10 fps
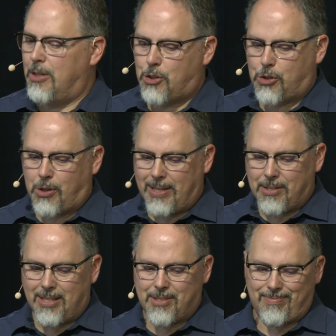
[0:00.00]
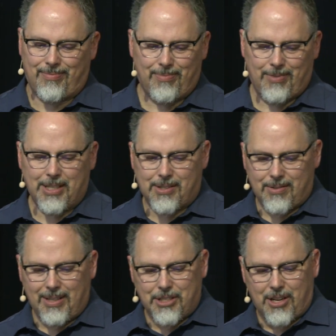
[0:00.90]
So, so let's, let's, let's,
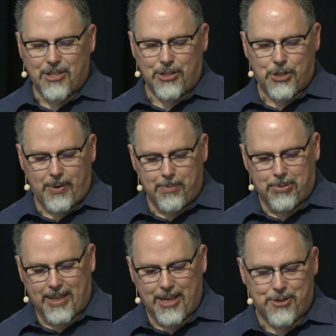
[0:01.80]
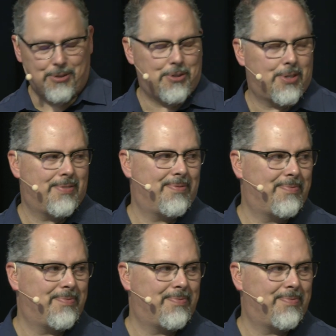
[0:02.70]
let's touch on two implications.